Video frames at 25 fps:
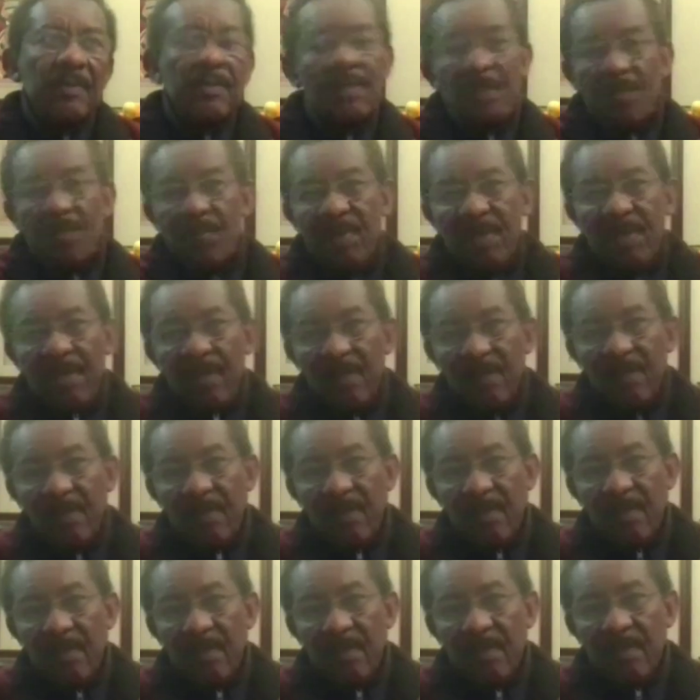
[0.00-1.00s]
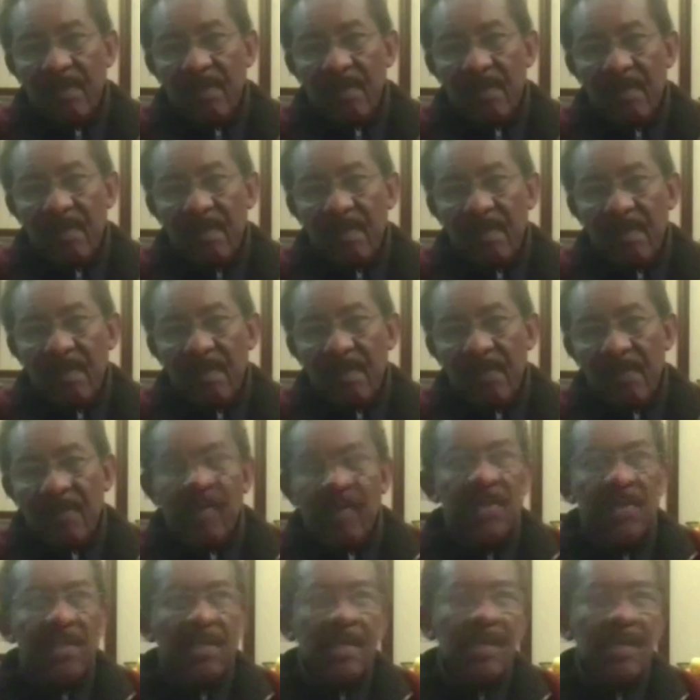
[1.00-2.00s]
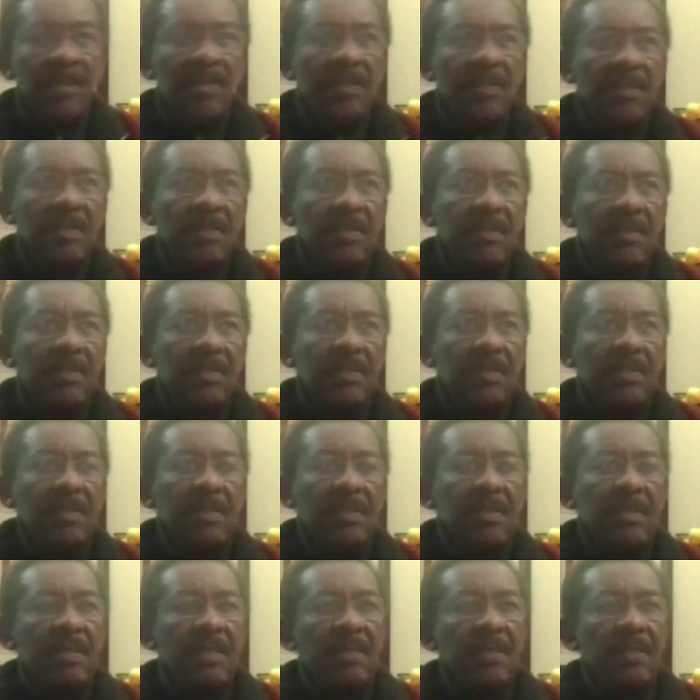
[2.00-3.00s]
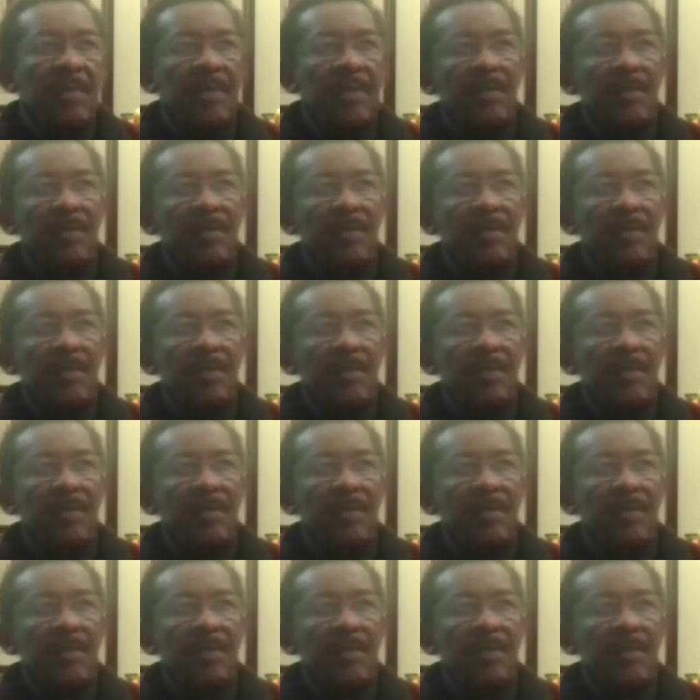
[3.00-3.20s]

Citibank for 10 years. He stayed as